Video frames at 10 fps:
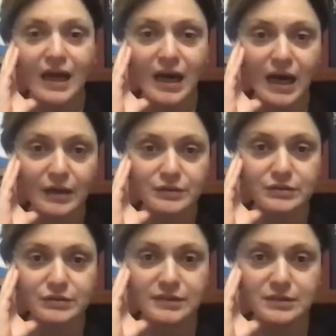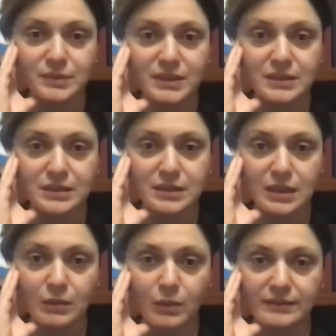How to dismiss
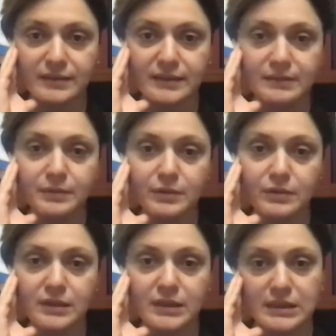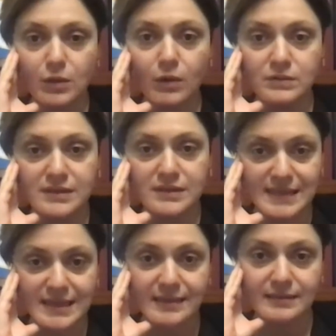while the employee is on
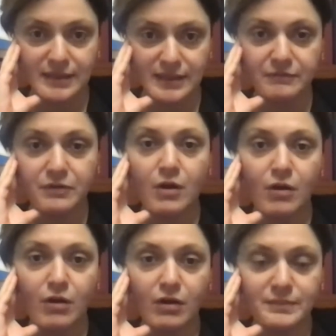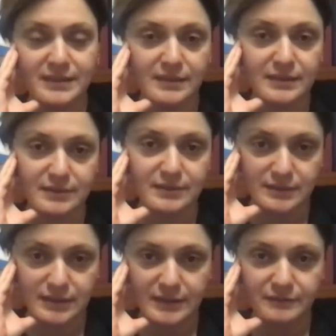sick leave or maternity
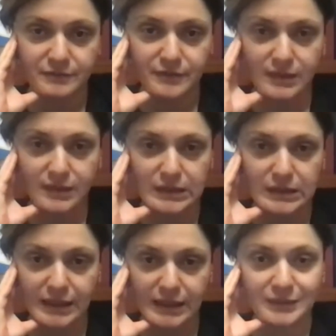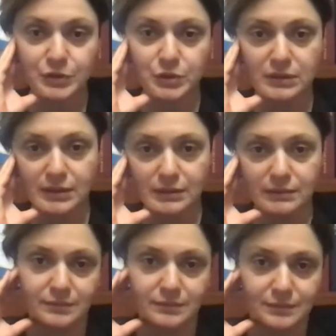leave, actually
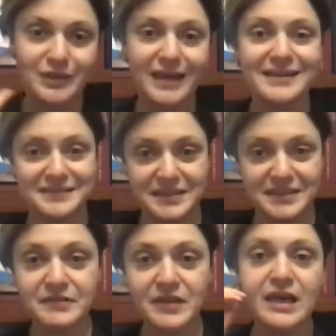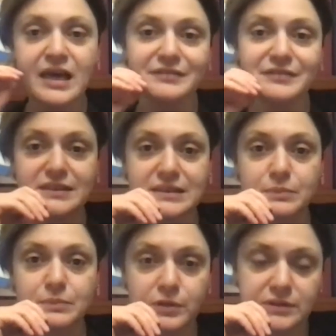on any leave, if it is
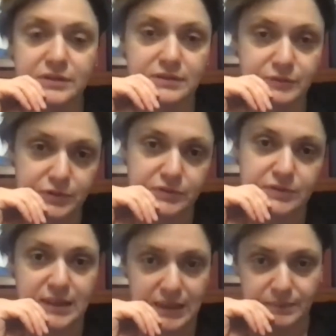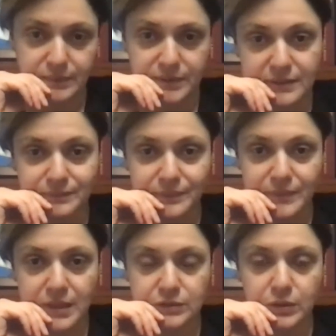important for the company
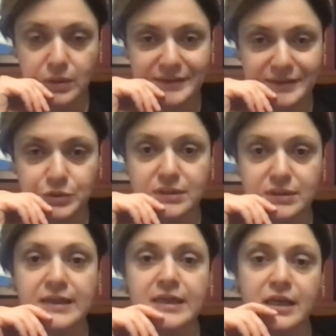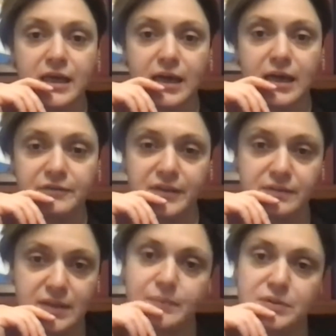to actually
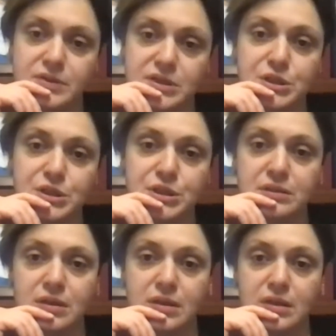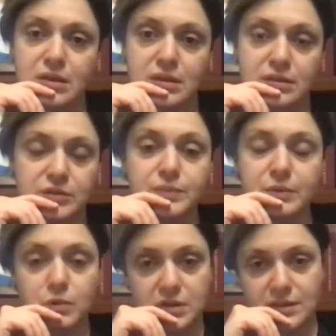fill the position to be
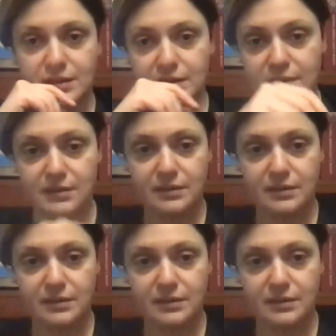working.